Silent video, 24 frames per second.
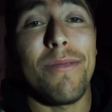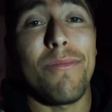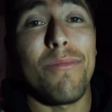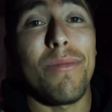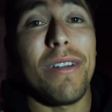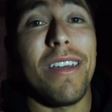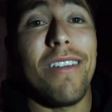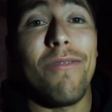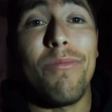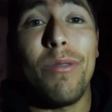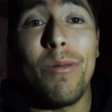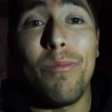
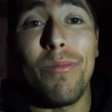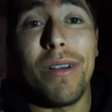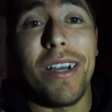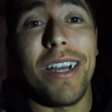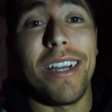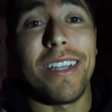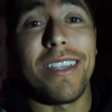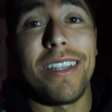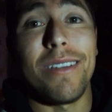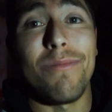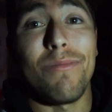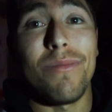but I've been
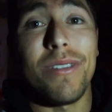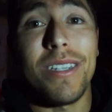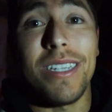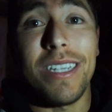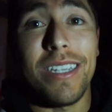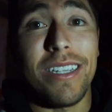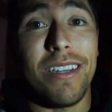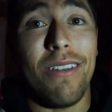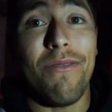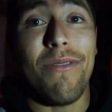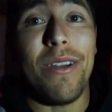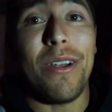behind them
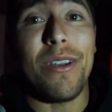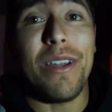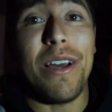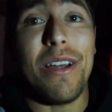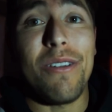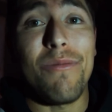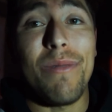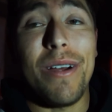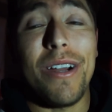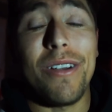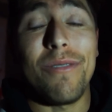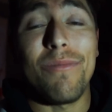since I found out
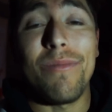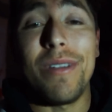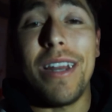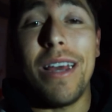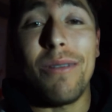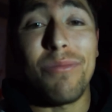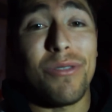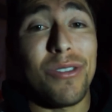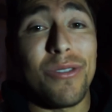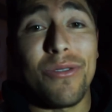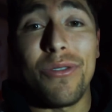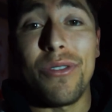about them and
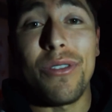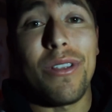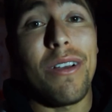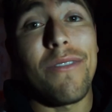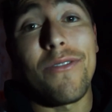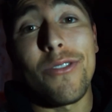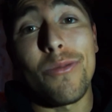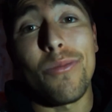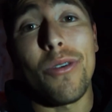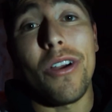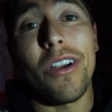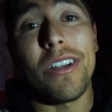absolutely love
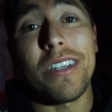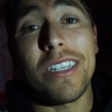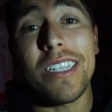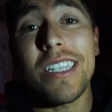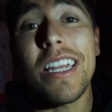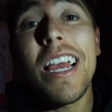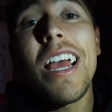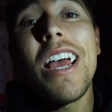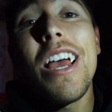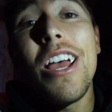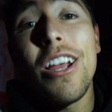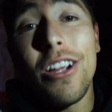their products.
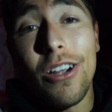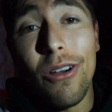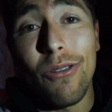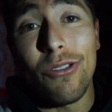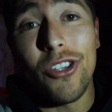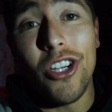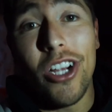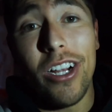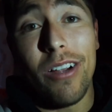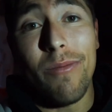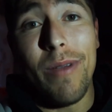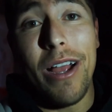Go
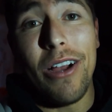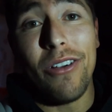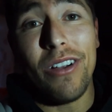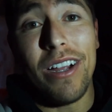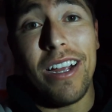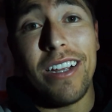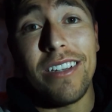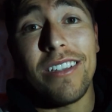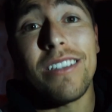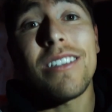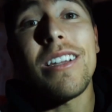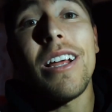check them out,
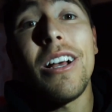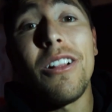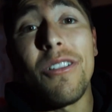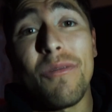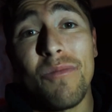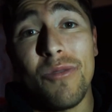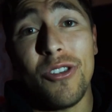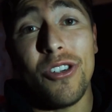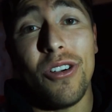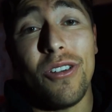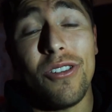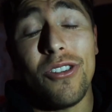guys. Tell
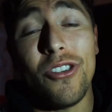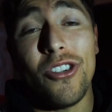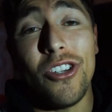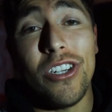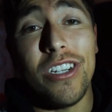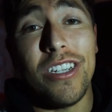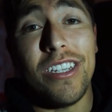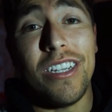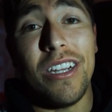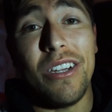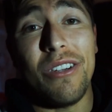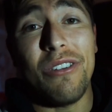them
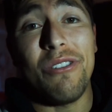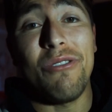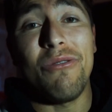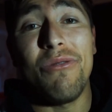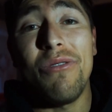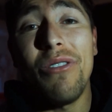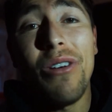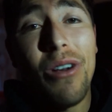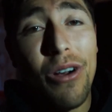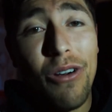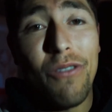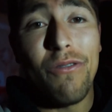Shotsie sent you.
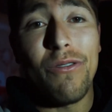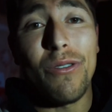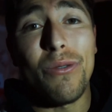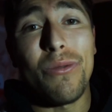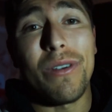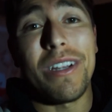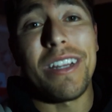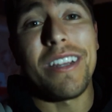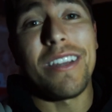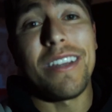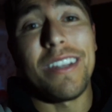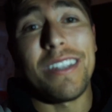Hopefully we
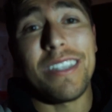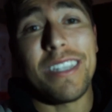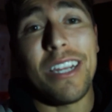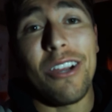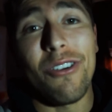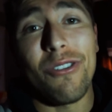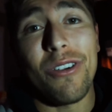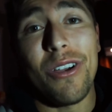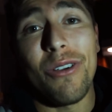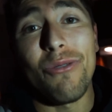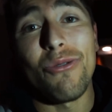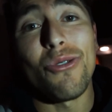get a
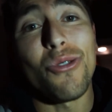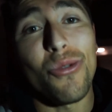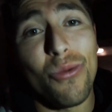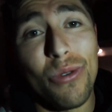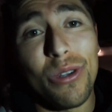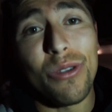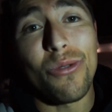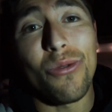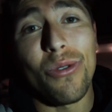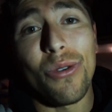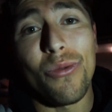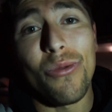discount code in
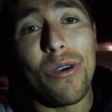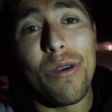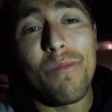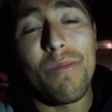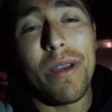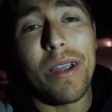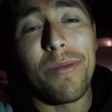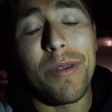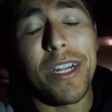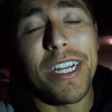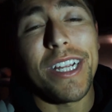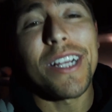2021,
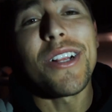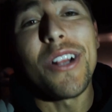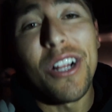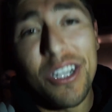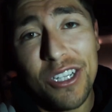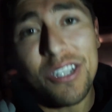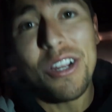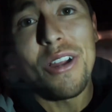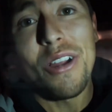baby. Let's